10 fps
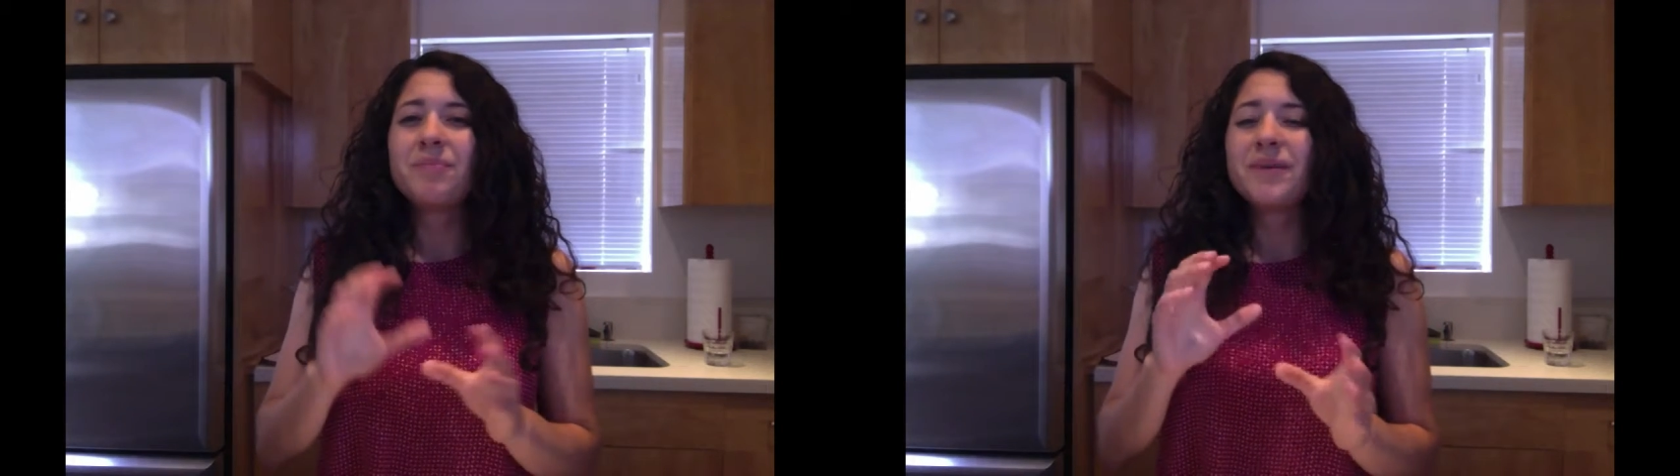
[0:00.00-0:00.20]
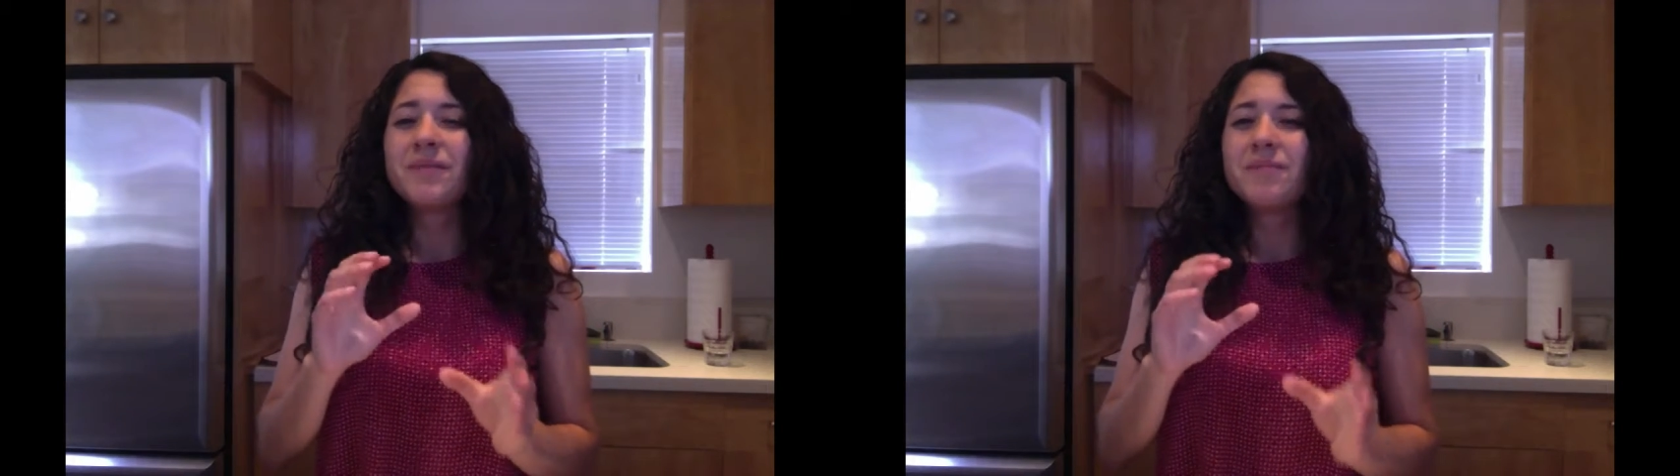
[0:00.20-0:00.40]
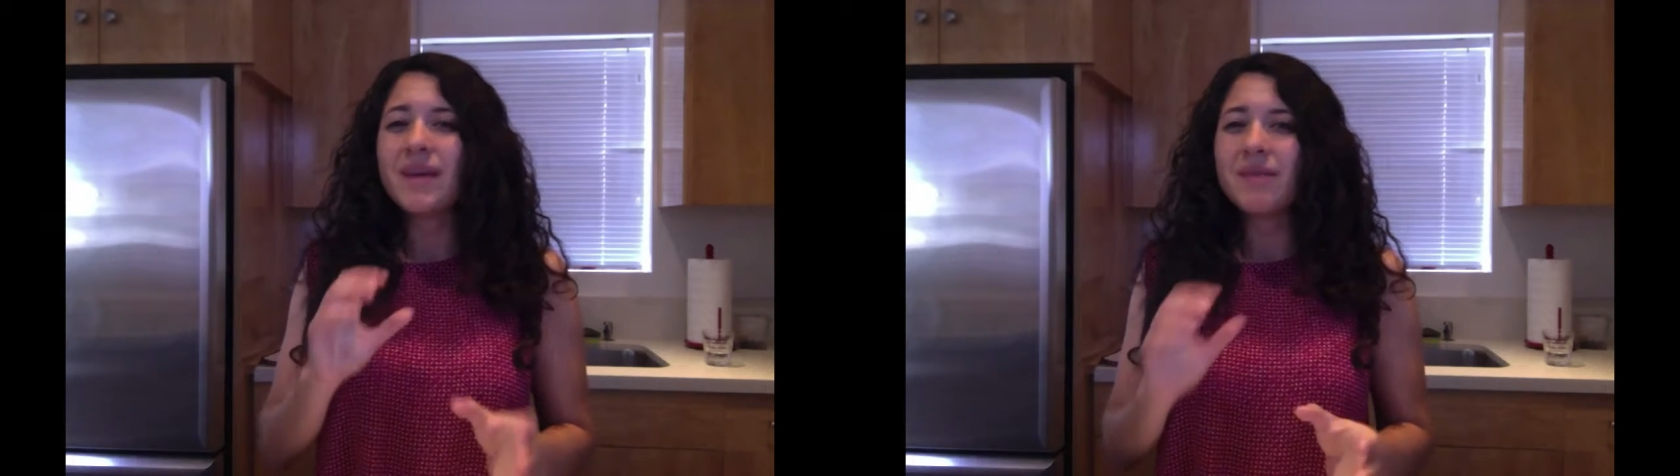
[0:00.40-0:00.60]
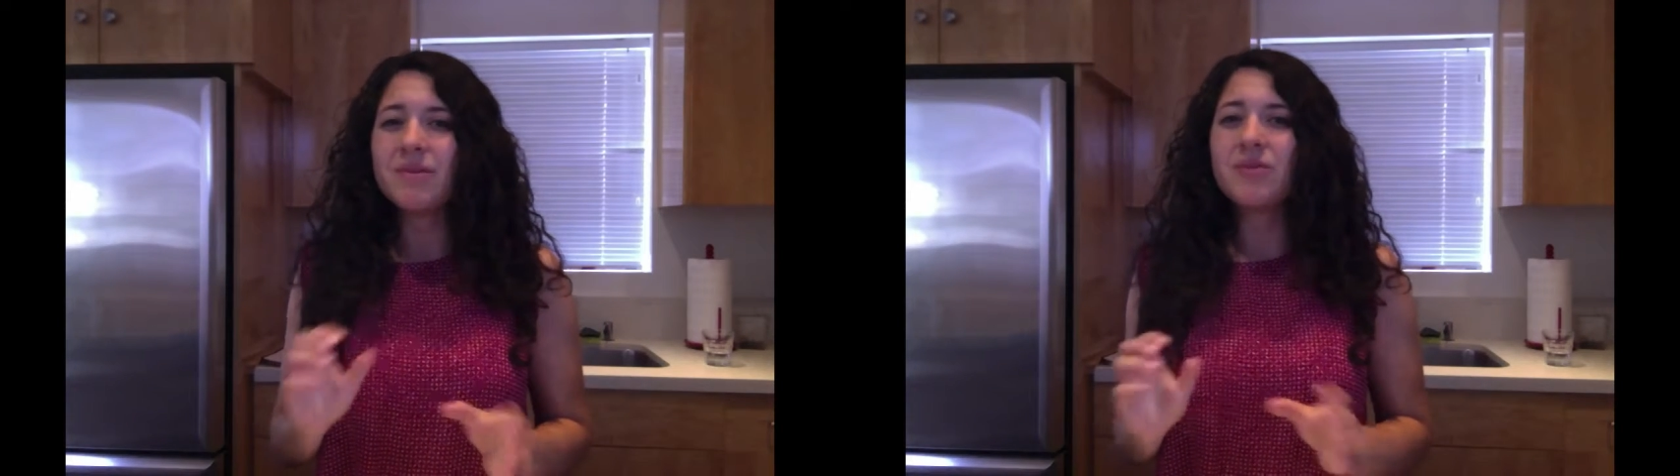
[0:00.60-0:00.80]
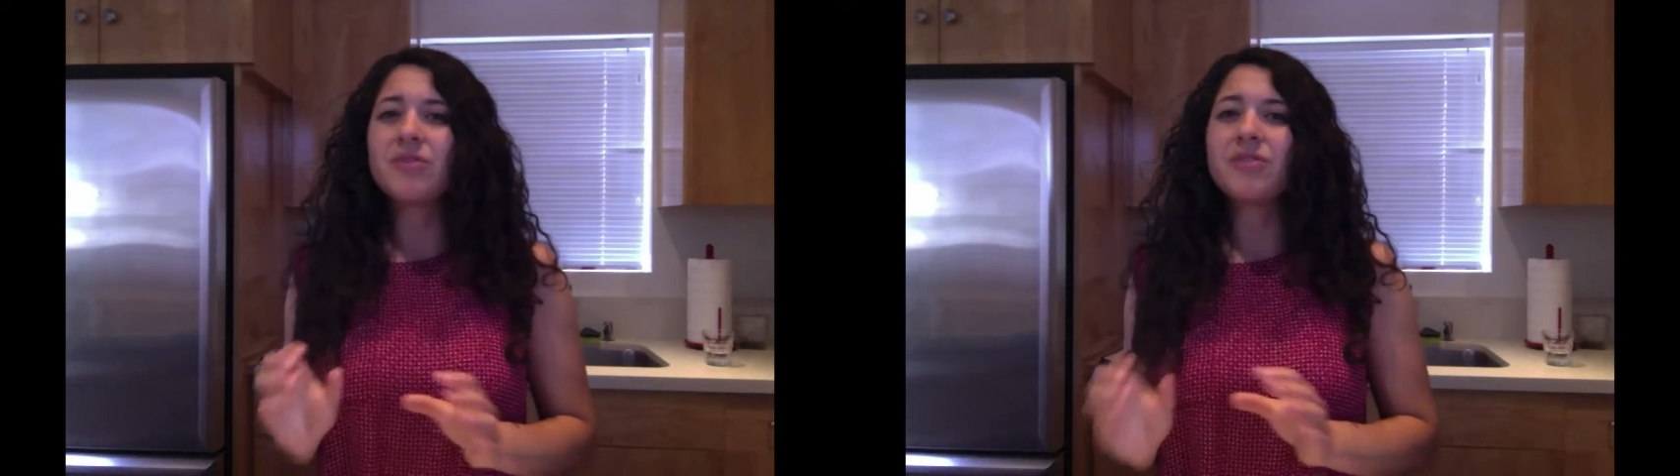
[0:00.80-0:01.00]
but maybe
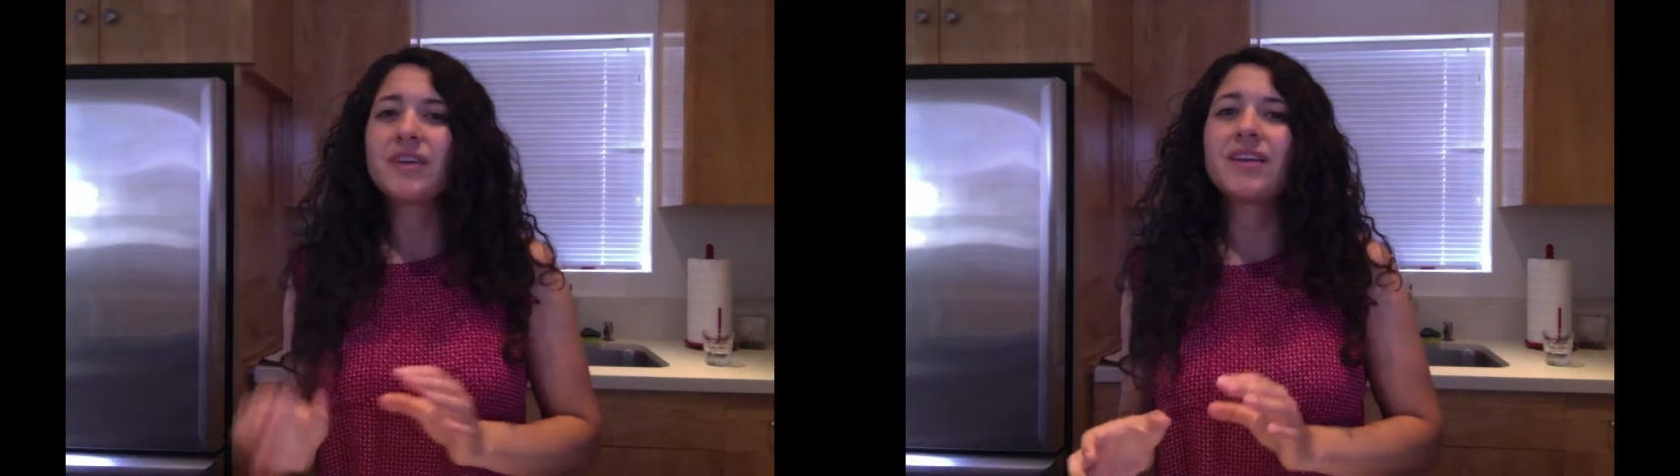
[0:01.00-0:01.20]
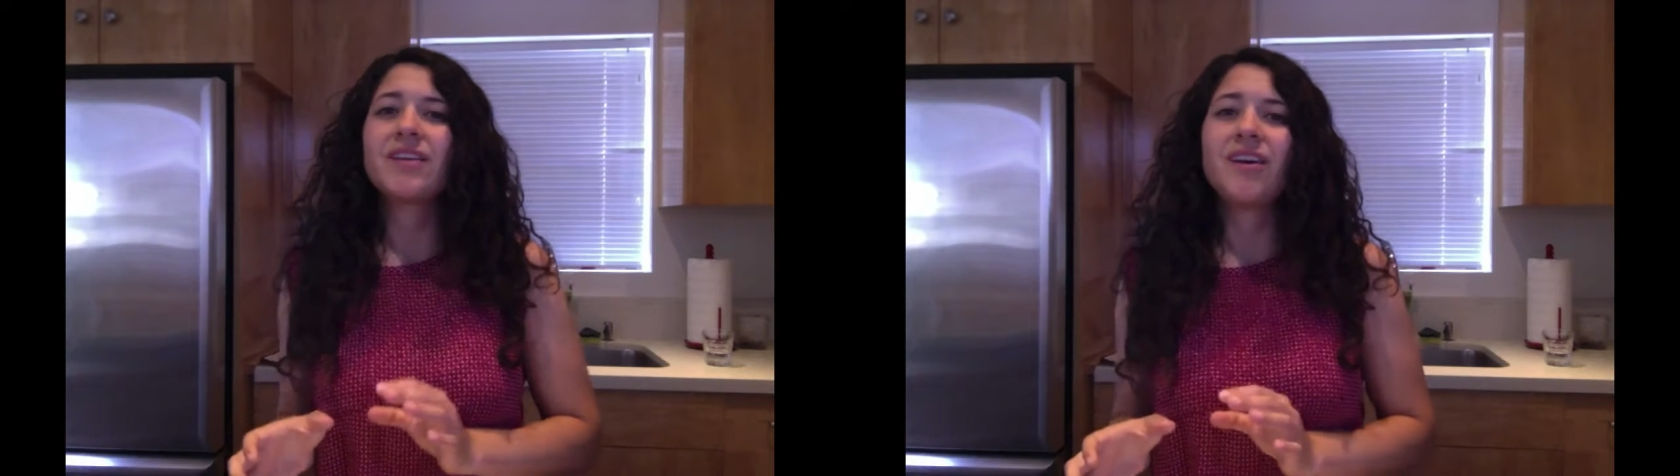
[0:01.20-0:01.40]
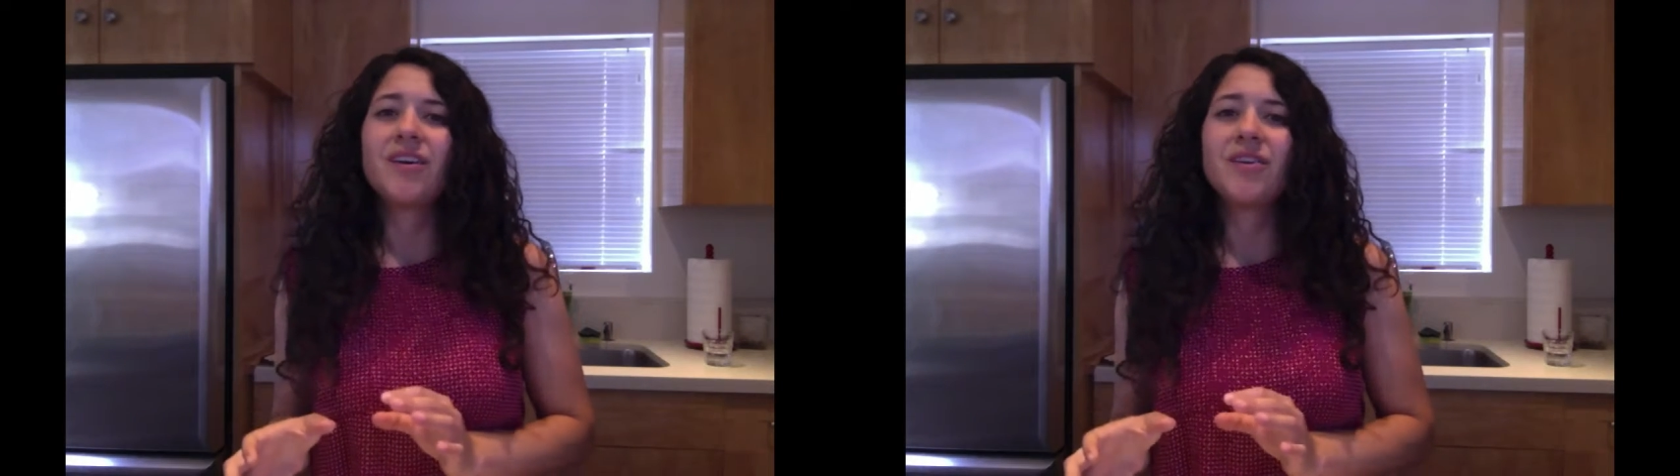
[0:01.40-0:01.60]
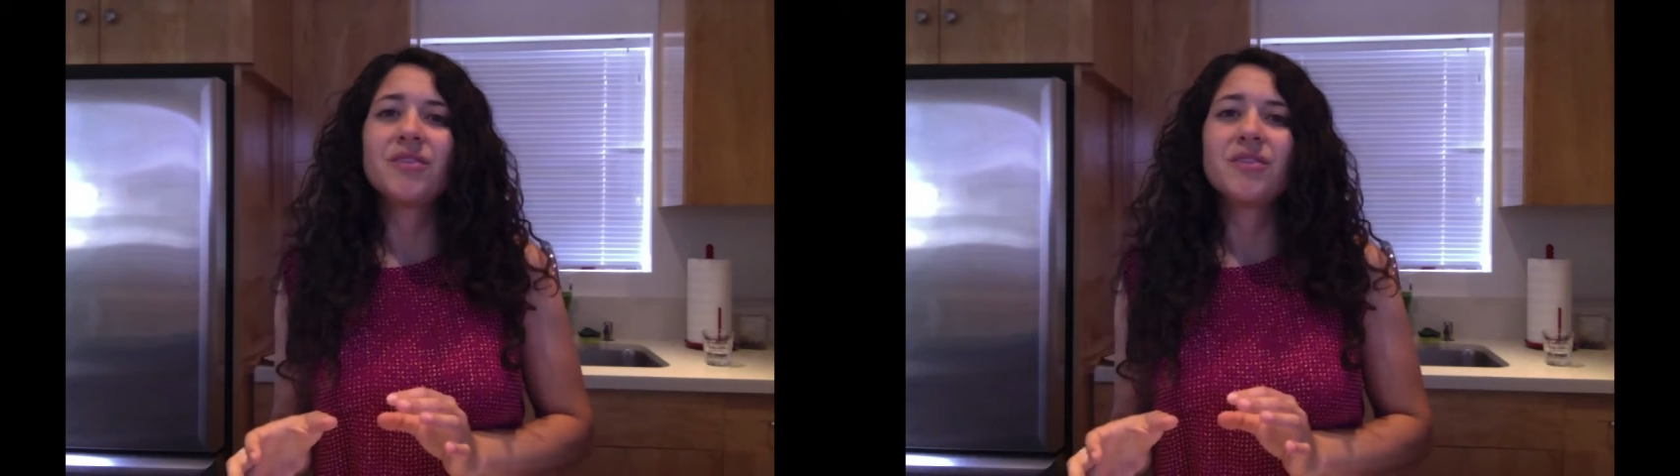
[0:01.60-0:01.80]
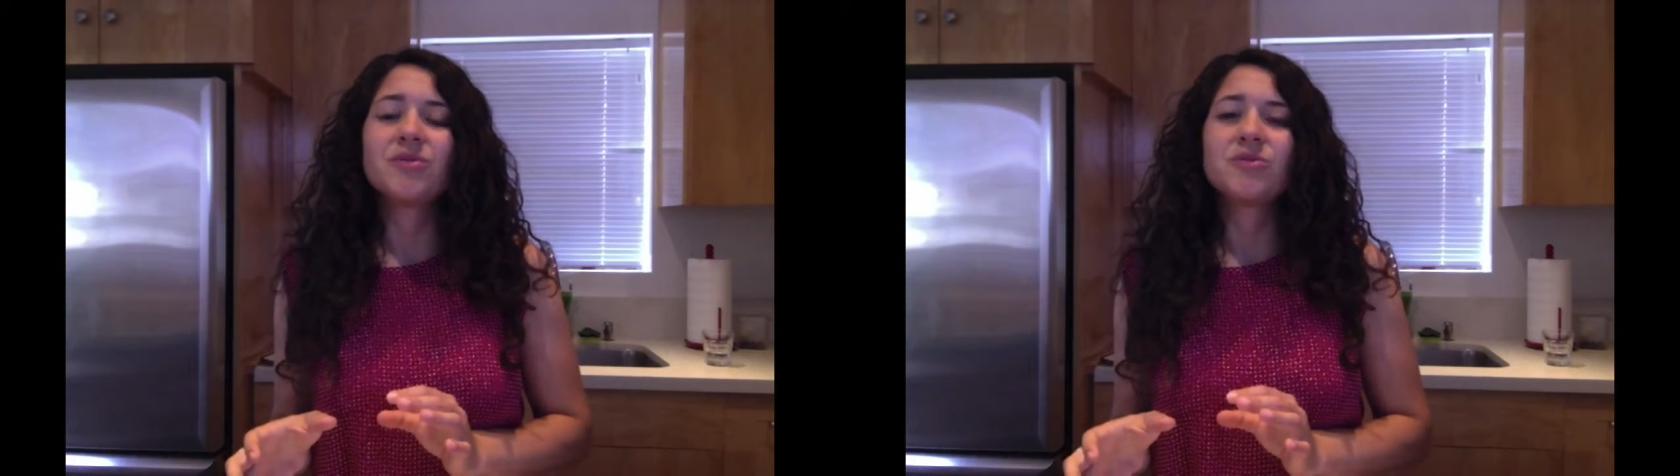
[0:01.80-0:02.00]
you don't get all
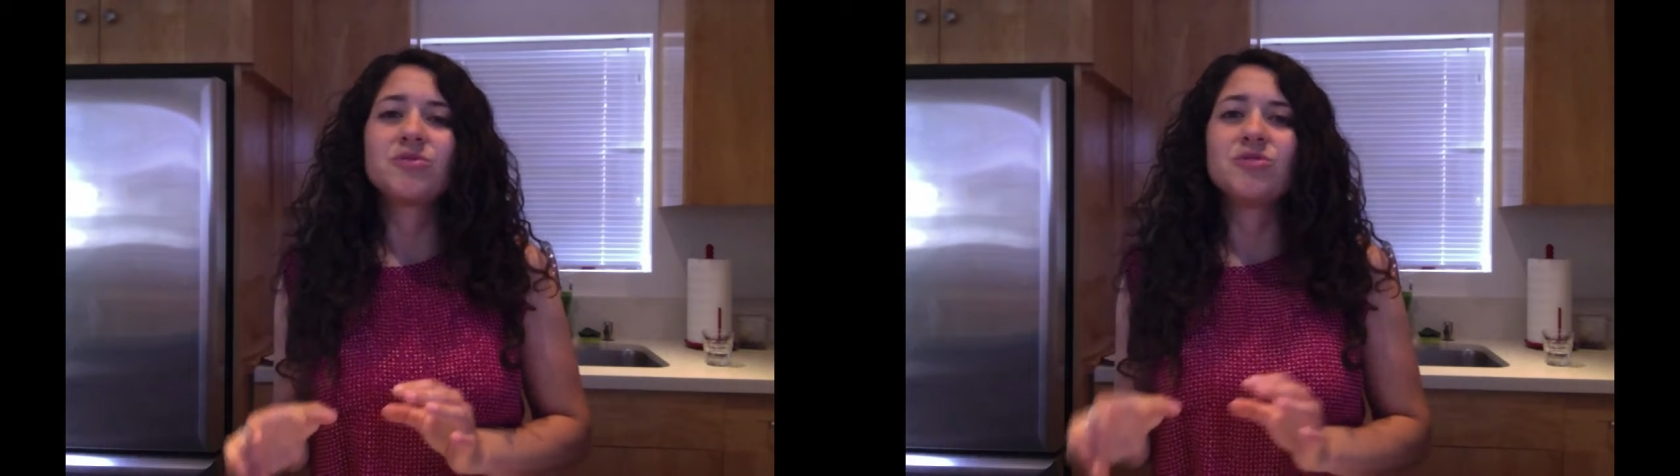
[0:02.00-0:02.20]
those